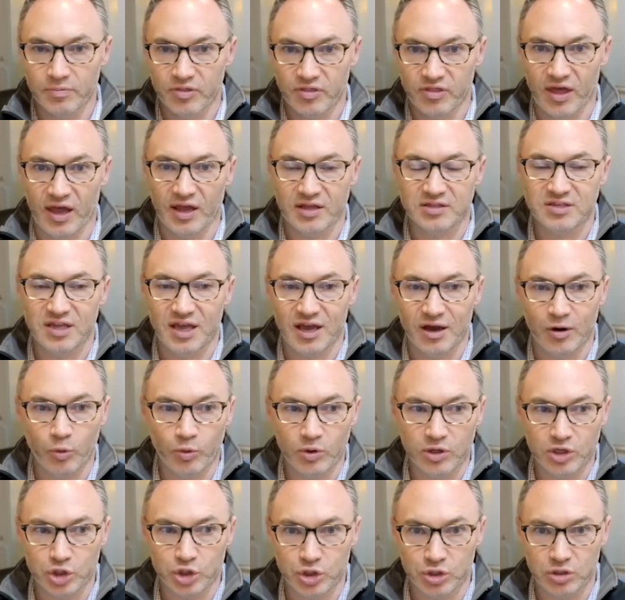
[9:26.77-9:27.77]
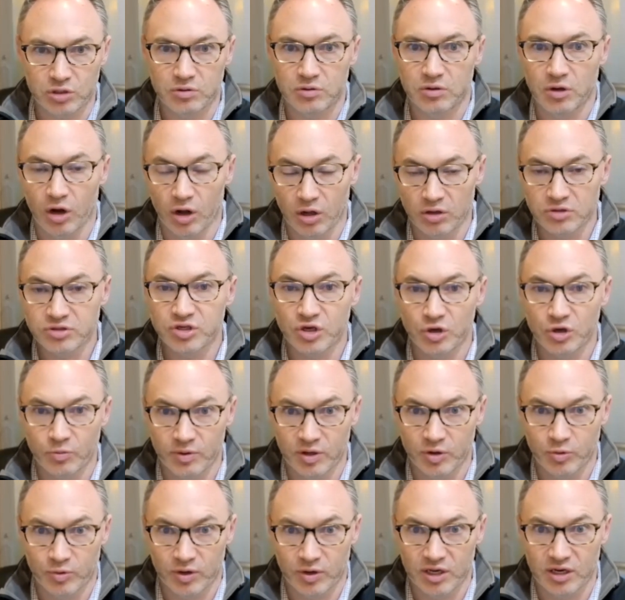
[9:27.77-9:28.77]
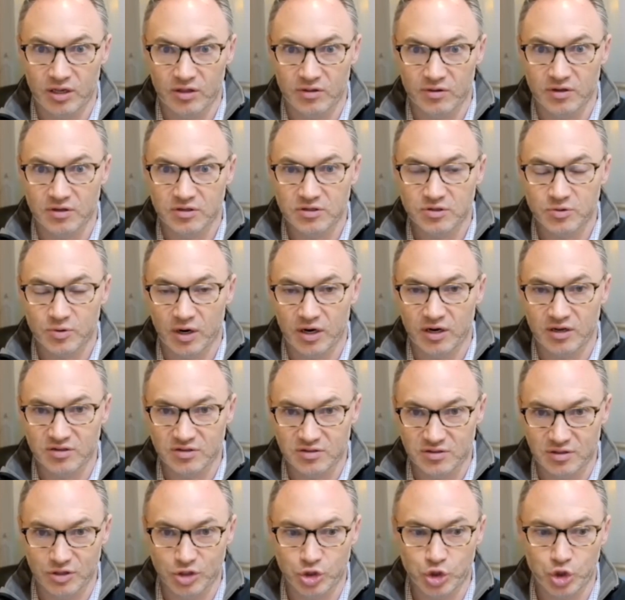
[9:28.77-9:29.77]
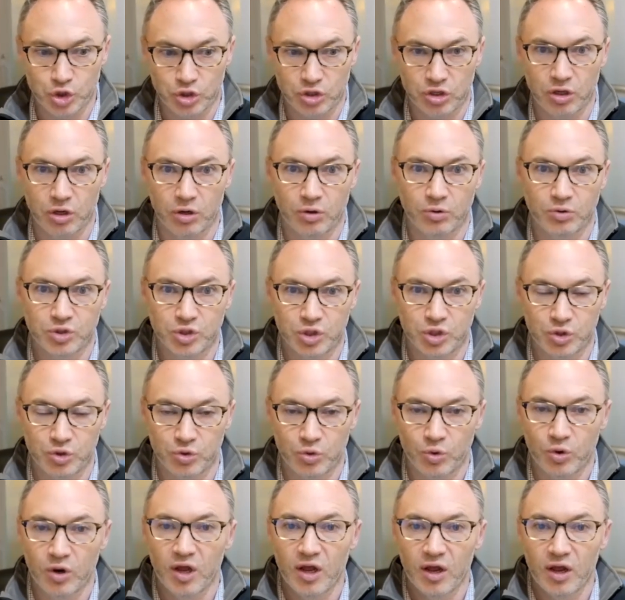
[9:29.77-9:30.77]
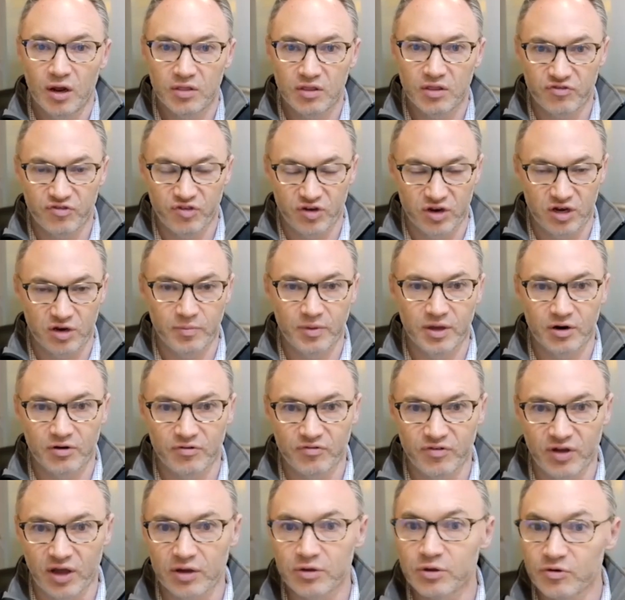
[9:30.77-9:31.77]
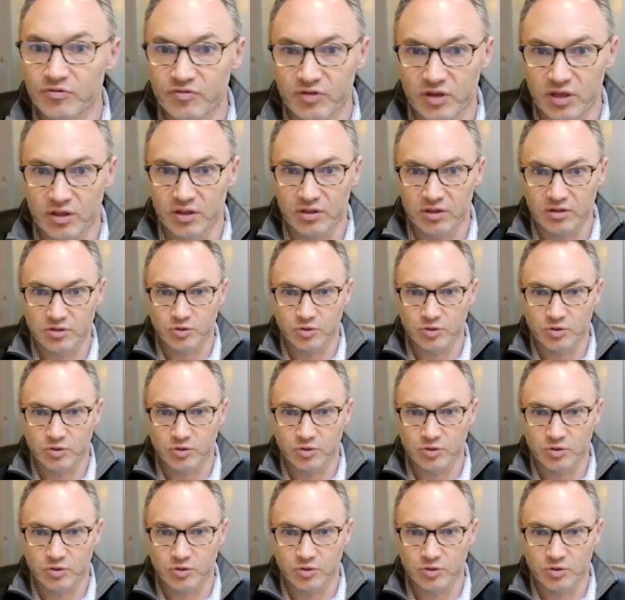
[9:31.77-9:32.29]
That's how we should also be reading this, right? Is this should go to the fundamental value of ETH as